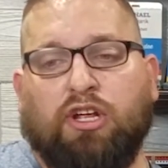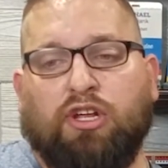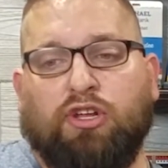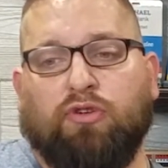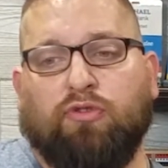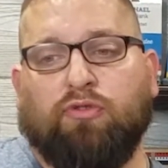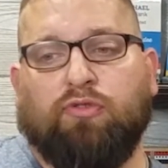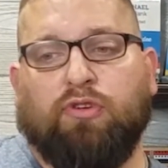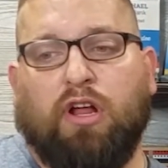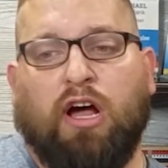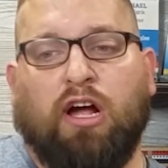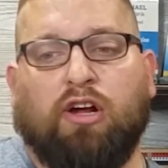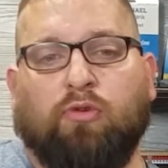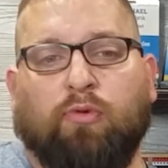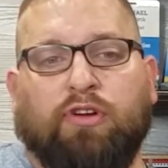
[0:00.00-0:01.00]
You're
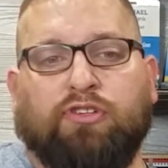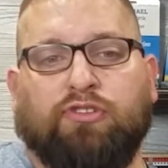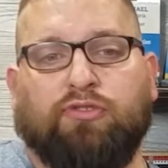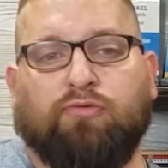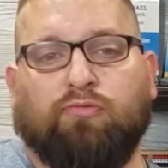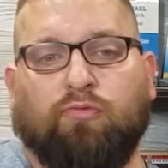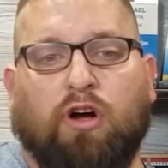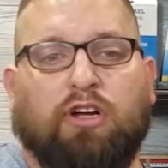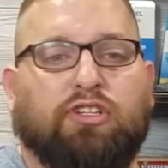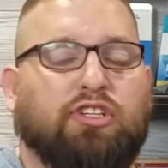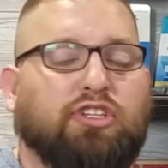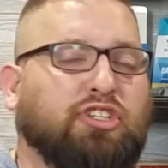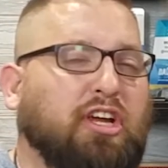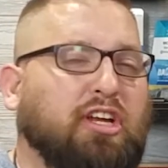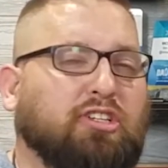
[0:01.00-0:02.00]
not going to want to
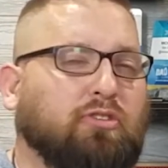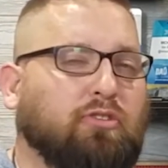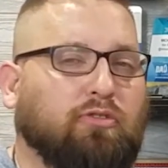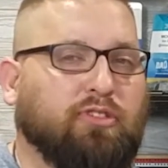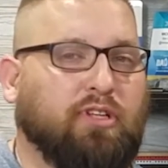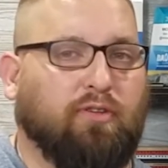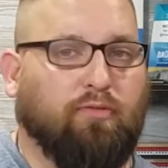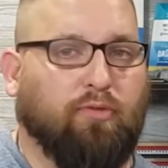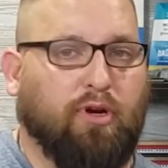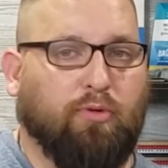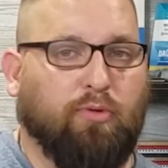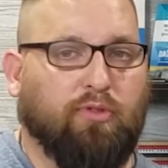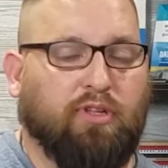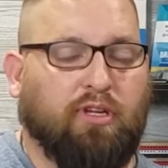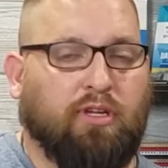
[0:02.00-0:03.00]
change clothes that
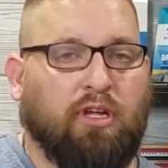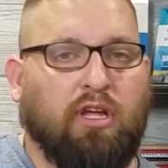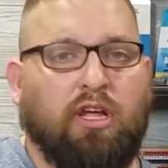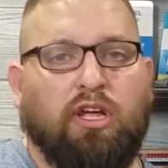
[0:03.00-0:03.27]
frequently.